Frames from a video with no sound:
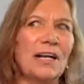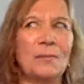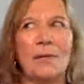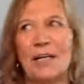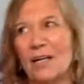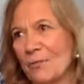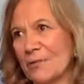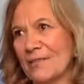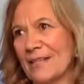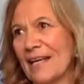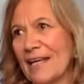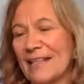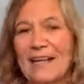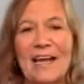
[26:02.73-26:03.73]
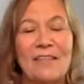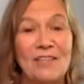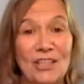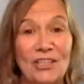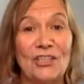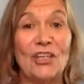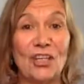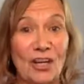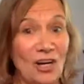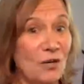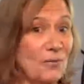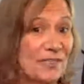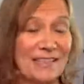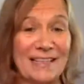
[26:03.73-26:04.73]
am I always late? And then you're
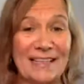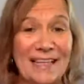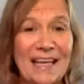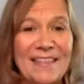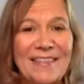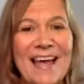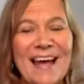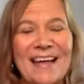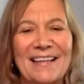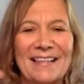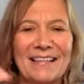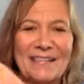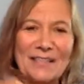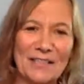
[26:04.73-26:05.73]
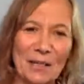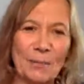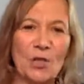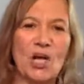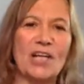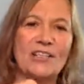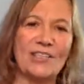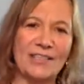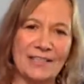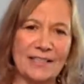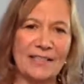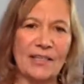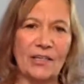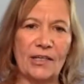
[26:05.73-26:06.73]
always going to get that because the subconscious
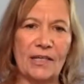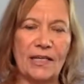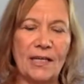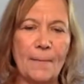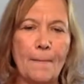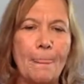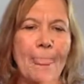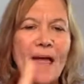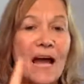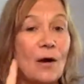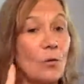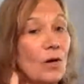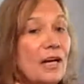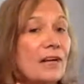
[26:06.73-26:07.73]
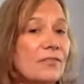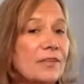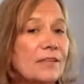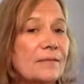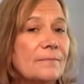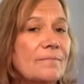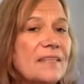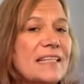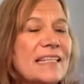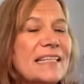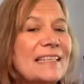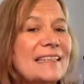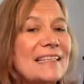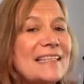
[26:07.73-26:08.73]
is hearing it. However,
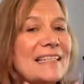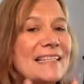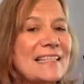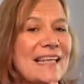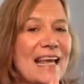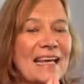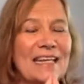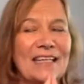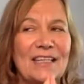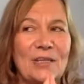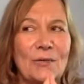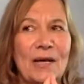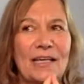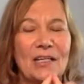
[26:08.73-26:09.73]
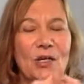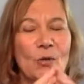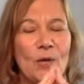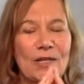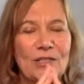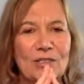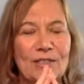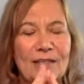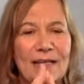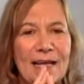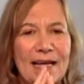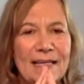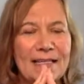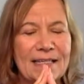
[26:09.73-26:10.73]
let's say you had a question
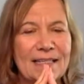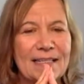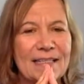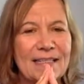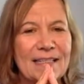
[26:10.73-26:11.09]
like,